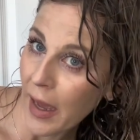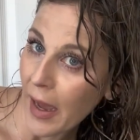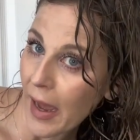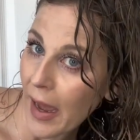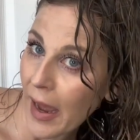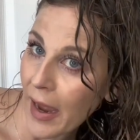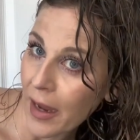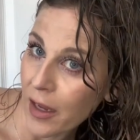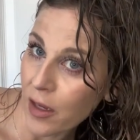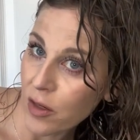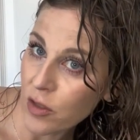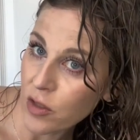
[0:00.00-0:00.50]

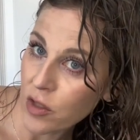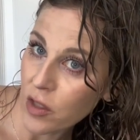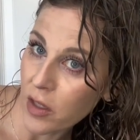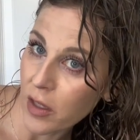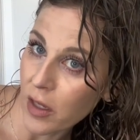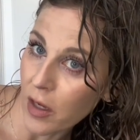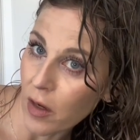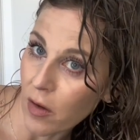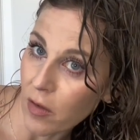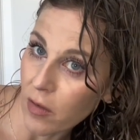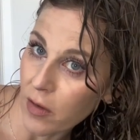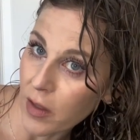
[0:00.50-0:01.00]
I usually
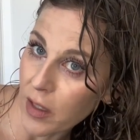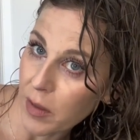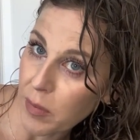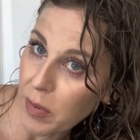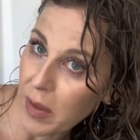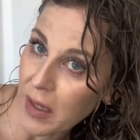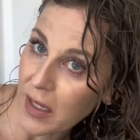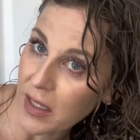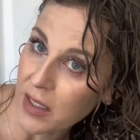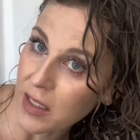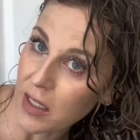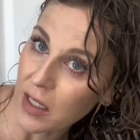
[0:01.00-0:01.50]
only
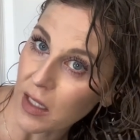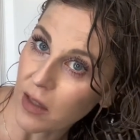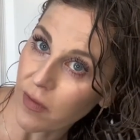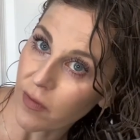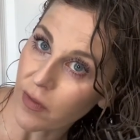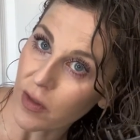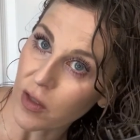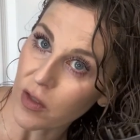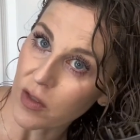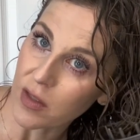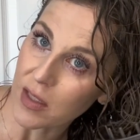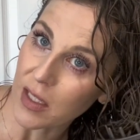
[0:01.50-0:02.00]
pixie
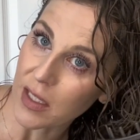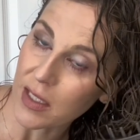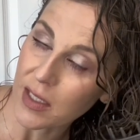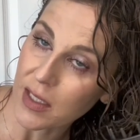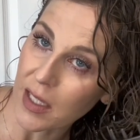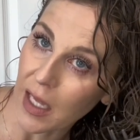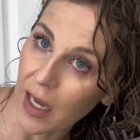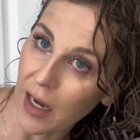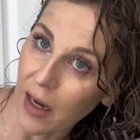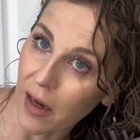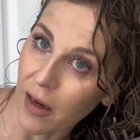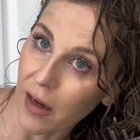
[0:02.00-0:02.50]
diffuse this
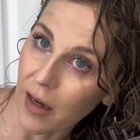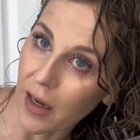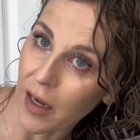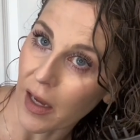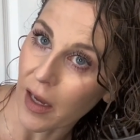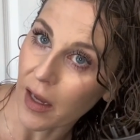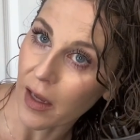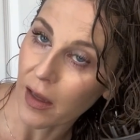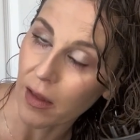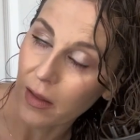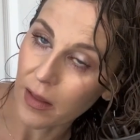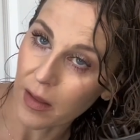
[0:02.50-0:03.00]
area,